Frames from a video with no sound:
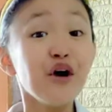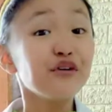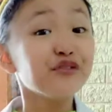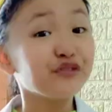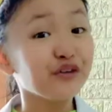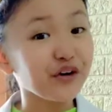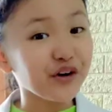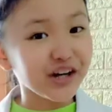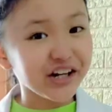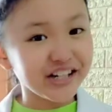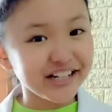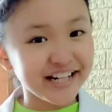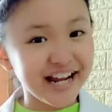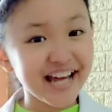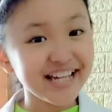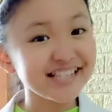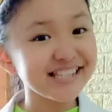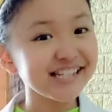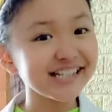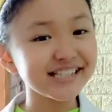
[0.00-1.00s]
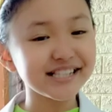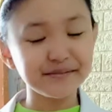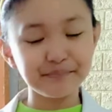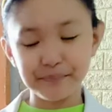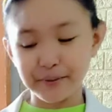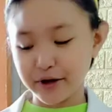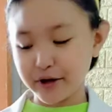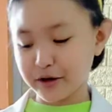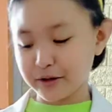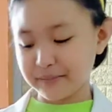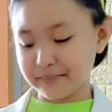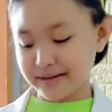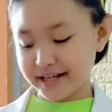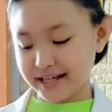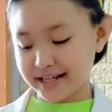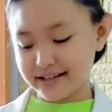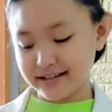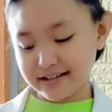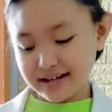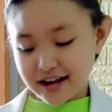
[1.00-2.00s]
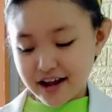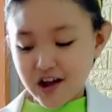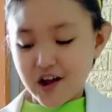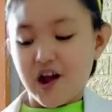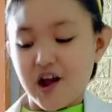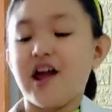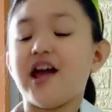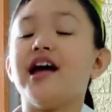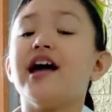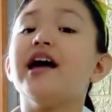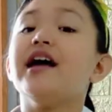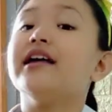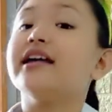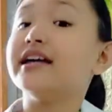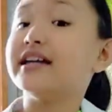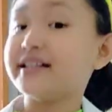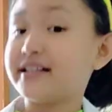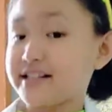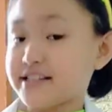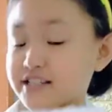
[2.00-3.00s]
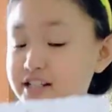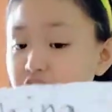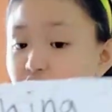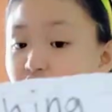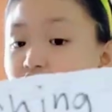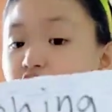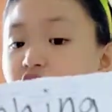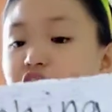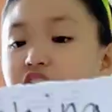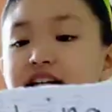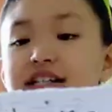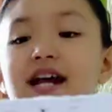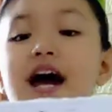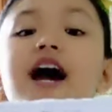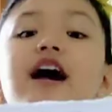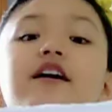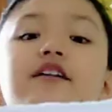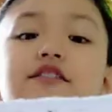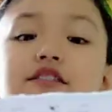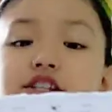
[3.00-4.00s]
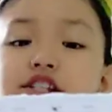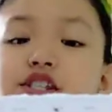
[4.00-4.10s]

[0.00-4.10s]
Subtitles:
For our next experiment, it is called the